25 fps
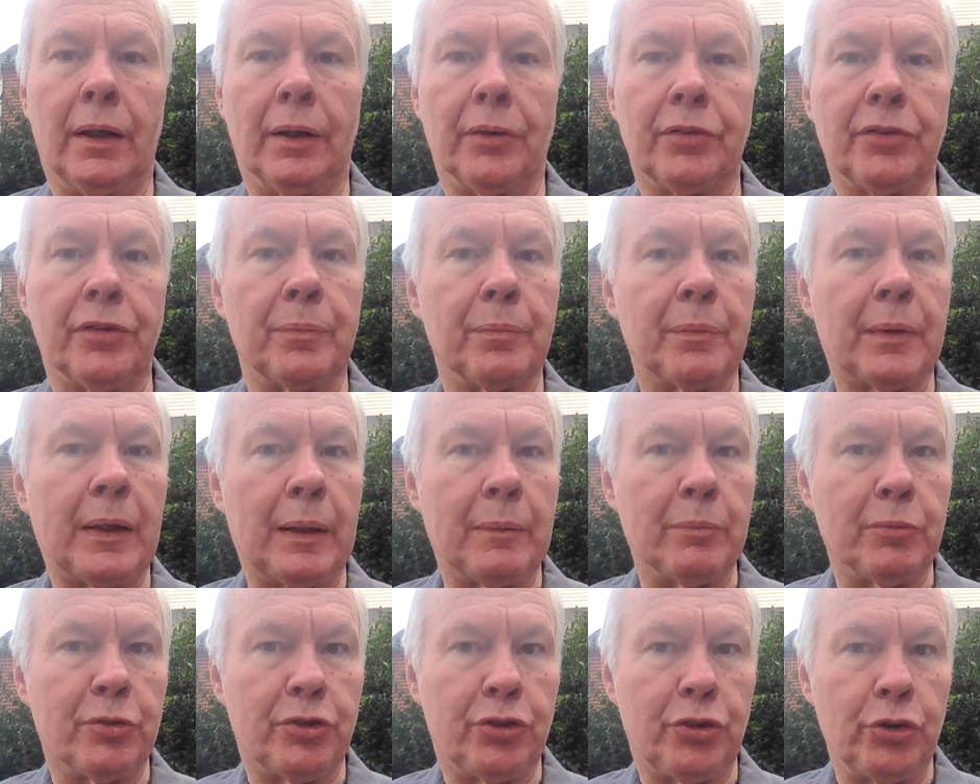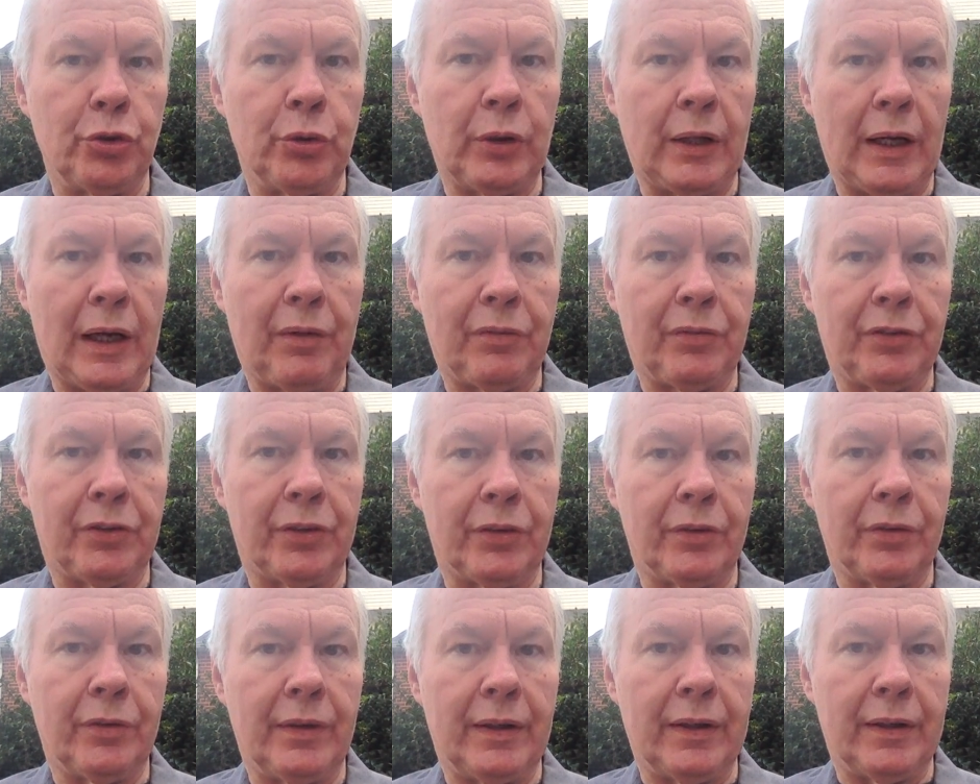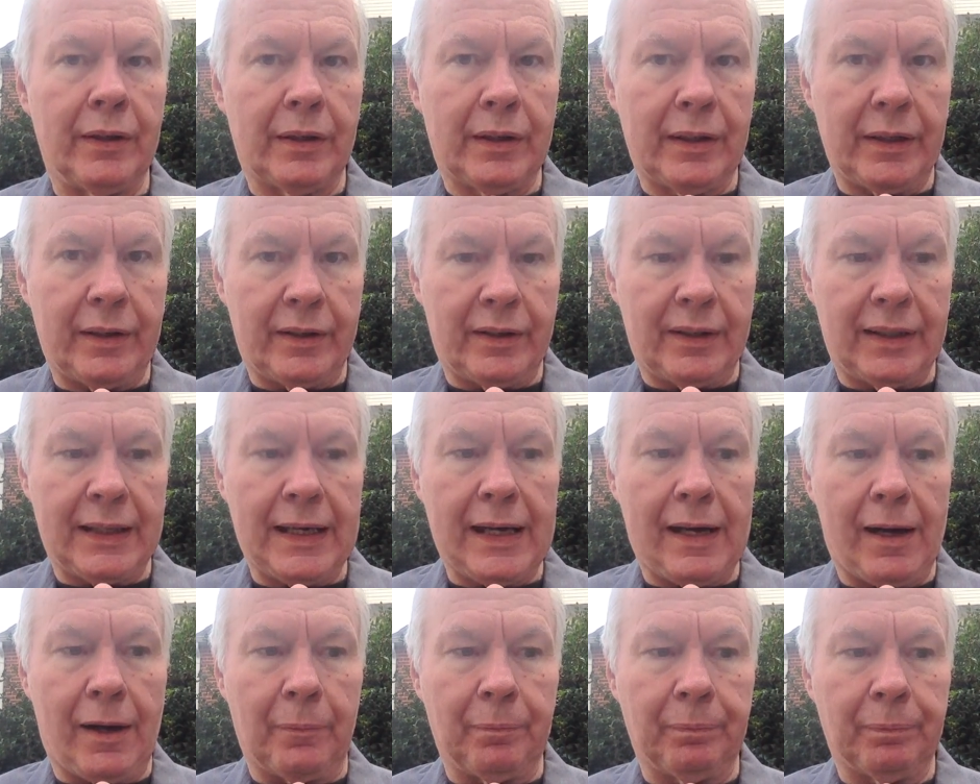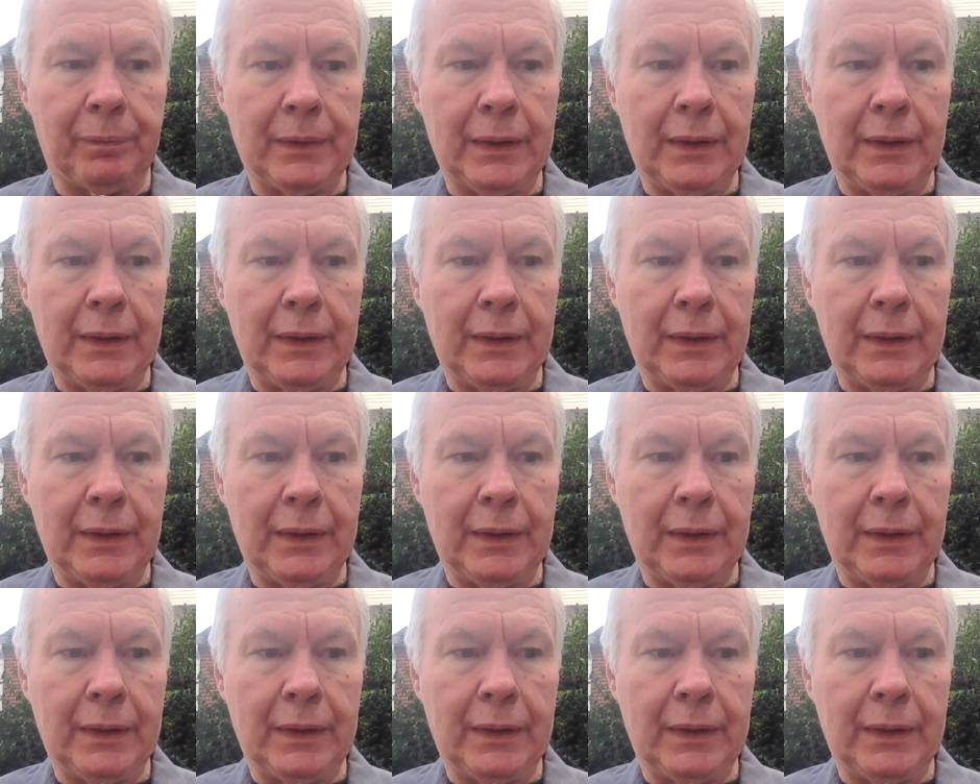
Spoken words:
sometime soon after they're carried out.